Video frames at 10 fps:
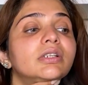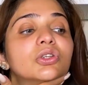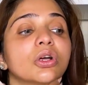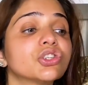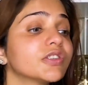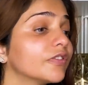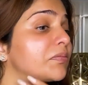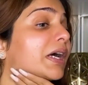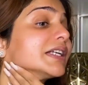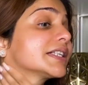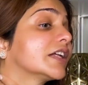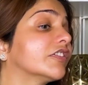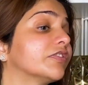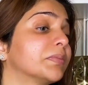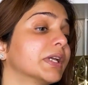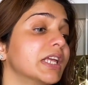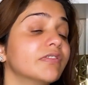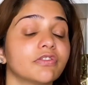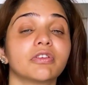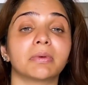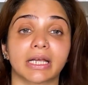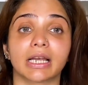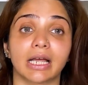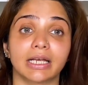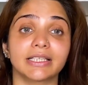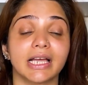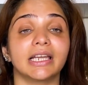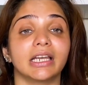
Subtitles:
Not just for myself, but even for my clients, I